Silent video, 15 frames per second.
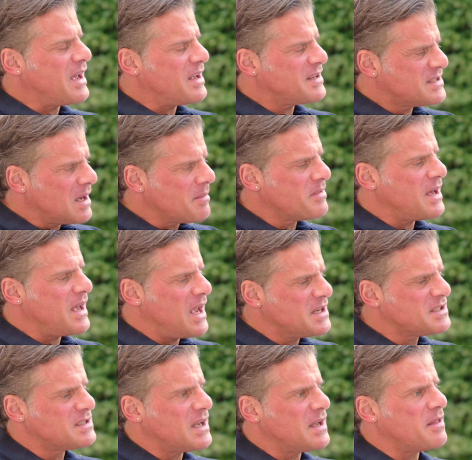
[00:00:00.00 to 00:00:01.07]
they, some they
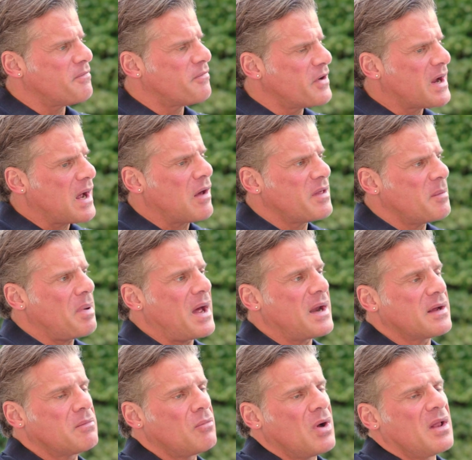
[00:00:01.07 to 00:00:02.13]
hesitate and they freak out and they
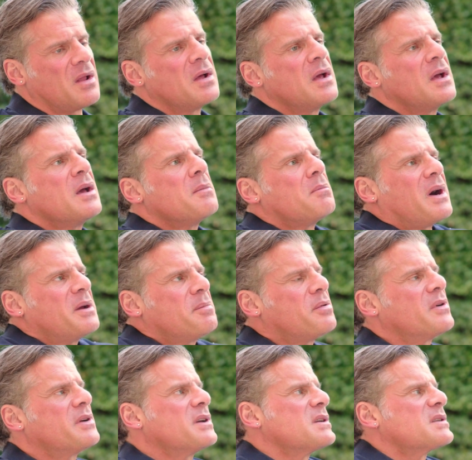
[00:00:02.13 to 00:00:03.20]
panic. Well, my
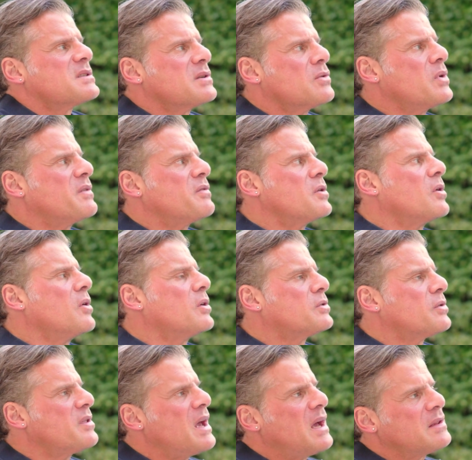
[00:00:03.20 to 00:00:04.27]
point is, if you go
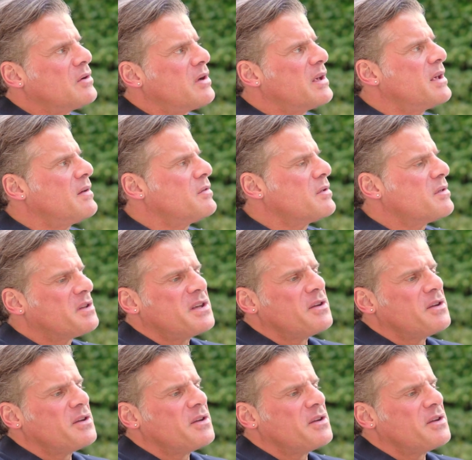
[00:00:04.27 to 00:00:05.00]
to the endo and give you the